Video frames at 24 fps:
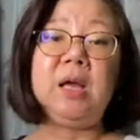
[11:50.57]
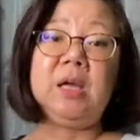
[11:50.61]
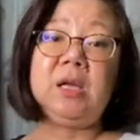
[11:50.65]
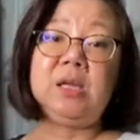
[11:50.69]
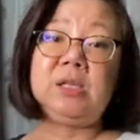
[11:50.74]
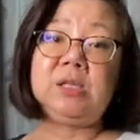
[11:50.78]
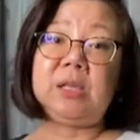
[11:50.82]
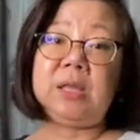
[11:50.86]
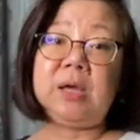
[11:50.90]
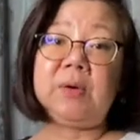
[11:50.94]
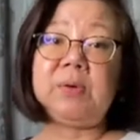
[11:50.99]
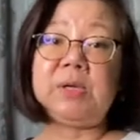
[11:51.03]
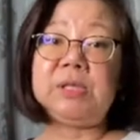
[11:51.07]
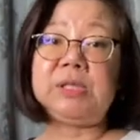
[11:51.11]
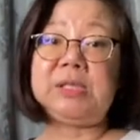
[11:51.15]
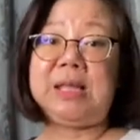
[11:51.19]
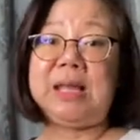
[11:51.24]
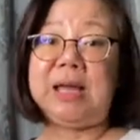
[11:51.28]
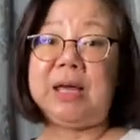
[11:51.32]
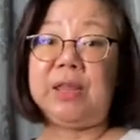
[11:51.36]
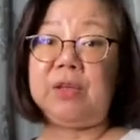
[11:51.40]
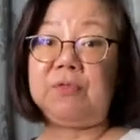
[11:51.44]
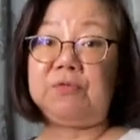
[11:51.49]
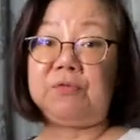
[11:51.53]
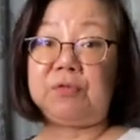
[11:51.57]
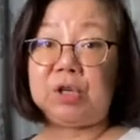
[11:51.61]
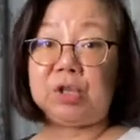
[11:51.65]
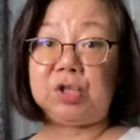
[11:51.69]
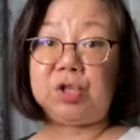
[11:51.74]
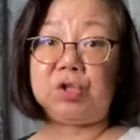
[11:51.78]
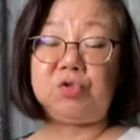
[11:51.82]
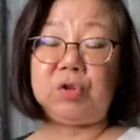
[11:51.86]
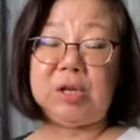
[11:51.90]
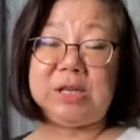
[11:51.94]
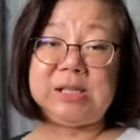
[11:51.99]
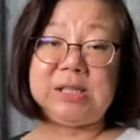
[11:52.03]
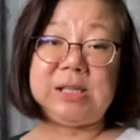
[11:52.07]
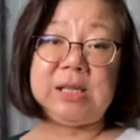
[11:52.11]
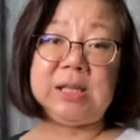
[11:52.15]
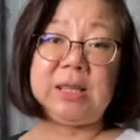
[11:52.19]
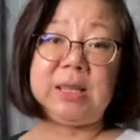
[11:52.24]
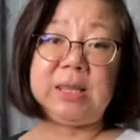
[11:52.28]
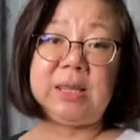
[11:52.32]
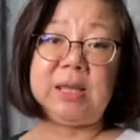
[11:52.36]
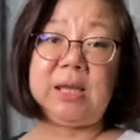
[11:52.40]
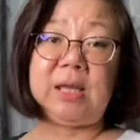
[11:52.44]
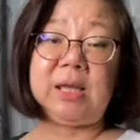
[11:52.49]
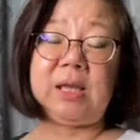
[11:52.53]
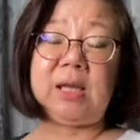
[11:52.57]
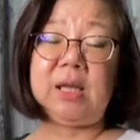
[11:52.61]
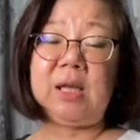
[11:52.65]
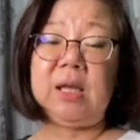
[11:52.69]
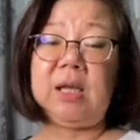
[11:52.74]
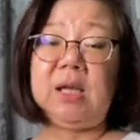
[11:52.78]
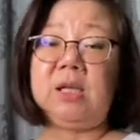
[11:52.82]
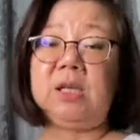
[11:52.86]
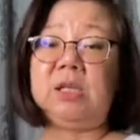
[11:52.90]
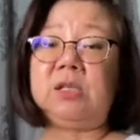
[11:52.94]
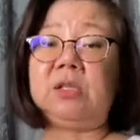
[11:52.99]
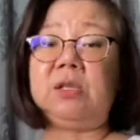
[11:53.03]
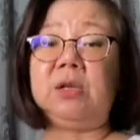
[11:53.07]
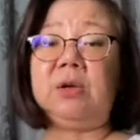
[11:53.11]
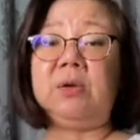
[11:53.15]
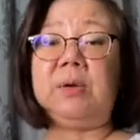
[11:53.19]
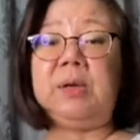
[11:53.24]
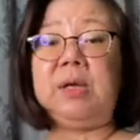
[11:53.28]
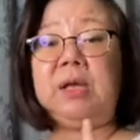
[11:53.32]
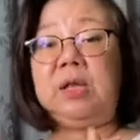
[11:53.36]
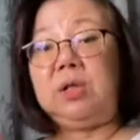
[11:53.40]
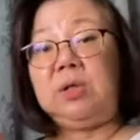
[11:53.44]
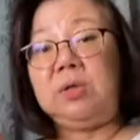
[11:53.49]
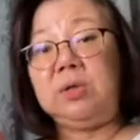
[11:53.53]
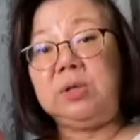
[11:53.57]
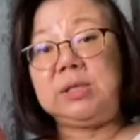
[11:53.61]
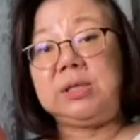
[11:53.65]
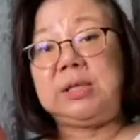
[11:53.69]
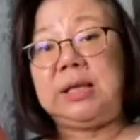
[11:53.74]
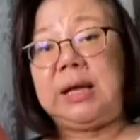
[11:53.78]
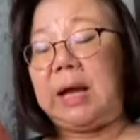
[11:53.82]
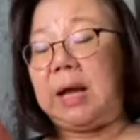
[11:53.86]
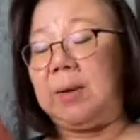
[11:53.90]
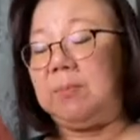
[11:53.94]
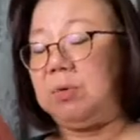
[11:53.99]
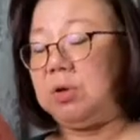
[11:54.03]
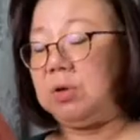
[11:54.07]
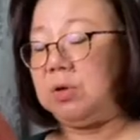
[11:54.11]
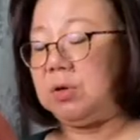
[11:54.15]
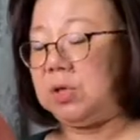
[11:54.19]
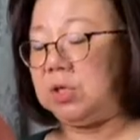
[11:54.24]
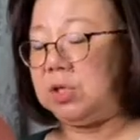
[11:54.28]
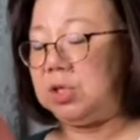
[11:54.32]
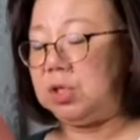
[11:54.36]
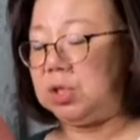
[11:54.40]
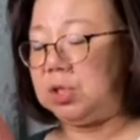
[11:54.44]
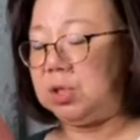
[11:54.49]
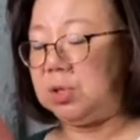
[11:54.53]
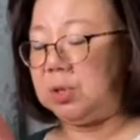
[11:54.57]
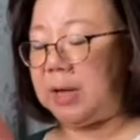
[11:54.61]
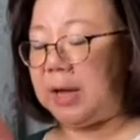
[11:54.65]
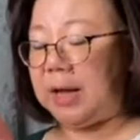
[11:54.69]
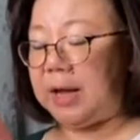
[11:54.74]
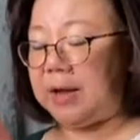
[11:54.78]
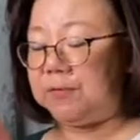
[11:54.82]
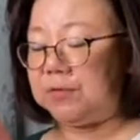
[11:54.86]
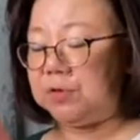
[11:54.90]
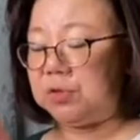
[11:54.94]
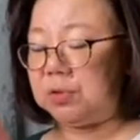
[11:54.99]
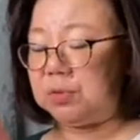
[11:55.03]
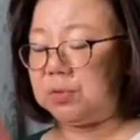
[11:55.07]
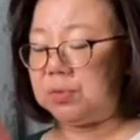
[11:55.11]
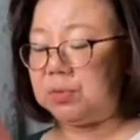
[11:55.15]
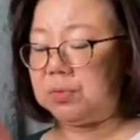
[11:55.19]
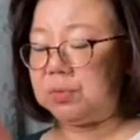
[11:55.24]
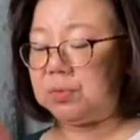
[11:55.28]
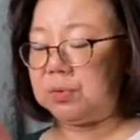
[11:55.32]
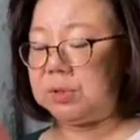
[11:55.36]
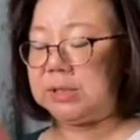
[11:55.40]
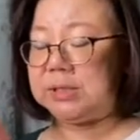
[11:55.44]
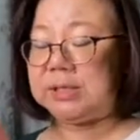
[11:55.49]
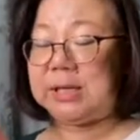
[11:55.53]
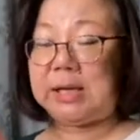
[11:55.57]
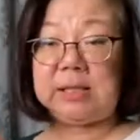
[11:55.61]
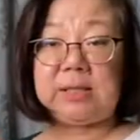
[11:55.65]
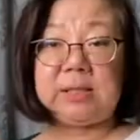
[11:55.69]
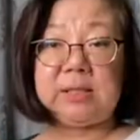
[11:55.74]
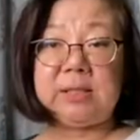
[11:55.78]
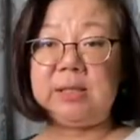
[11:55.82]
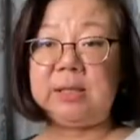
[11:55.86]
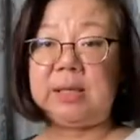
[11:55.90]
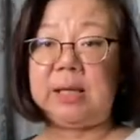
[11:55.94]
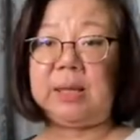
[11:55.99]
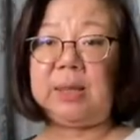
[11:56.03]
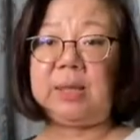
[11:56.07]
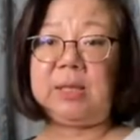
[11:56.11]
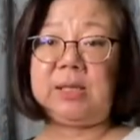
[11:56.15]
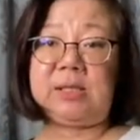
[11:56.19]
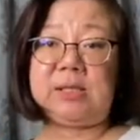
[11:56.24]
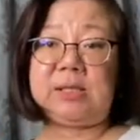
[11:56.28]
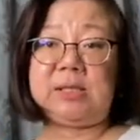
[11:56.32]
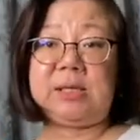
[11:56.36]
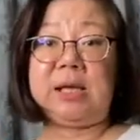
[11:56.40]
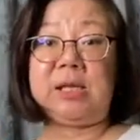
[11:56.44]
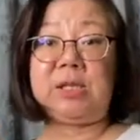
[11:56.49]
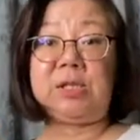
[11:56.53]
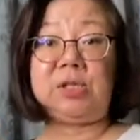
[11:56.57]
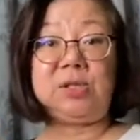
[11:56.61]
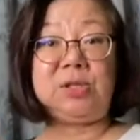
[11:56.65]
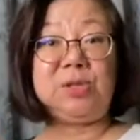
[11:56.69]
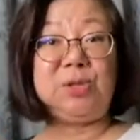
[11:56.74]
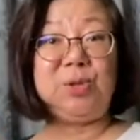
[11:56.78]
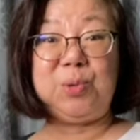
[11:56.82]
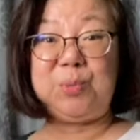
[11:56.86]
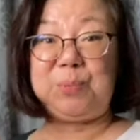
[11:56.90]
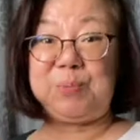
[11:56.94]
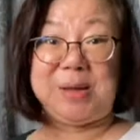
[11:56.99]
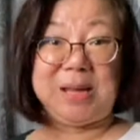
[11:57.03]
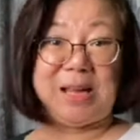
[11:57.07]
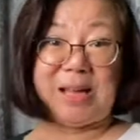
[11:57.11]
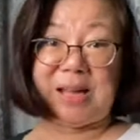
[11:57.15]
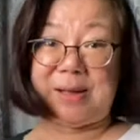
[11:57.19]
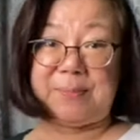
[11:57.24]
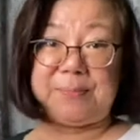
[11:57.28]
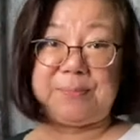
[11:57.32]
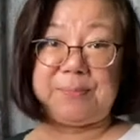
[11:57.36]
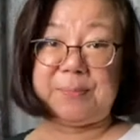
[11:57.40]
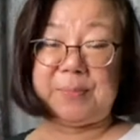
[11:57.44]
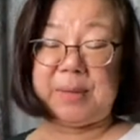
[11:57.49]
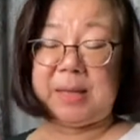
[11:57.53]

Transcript: So that was the other frustrating thing. So it looks like I'm going to have to settle that this has no pickup.